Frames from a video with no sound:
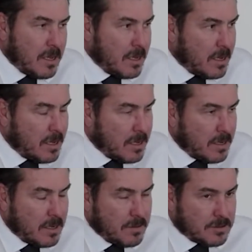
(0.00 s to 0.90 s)

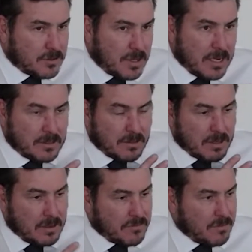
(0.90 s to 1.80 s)
And I was trying to
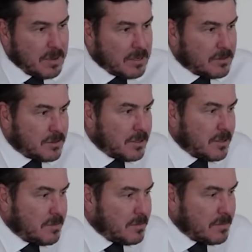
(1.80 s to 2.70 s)
think of a better
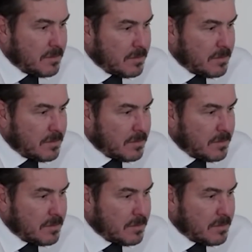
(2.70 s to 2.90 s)
term,